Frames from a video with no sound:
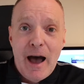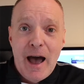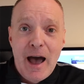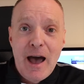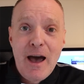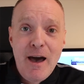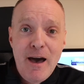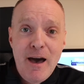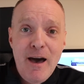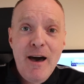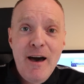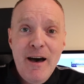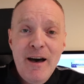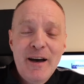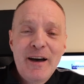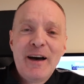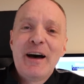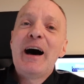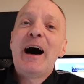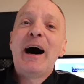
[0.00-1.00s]
I
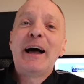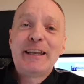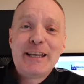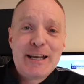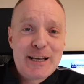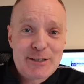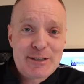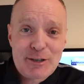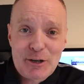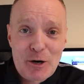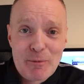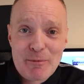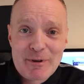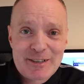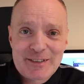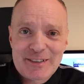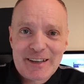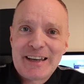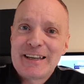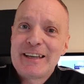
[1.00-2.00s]
need to come and
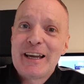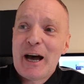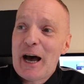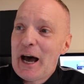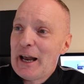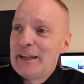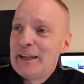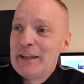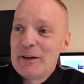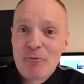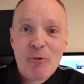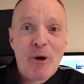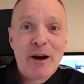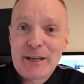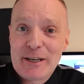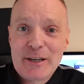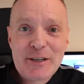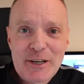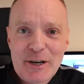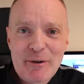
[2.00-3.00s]
see. When
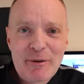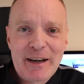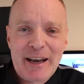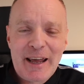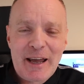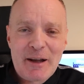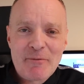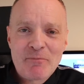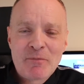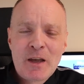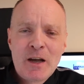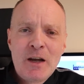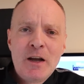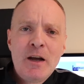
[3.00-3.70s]
are you doing it?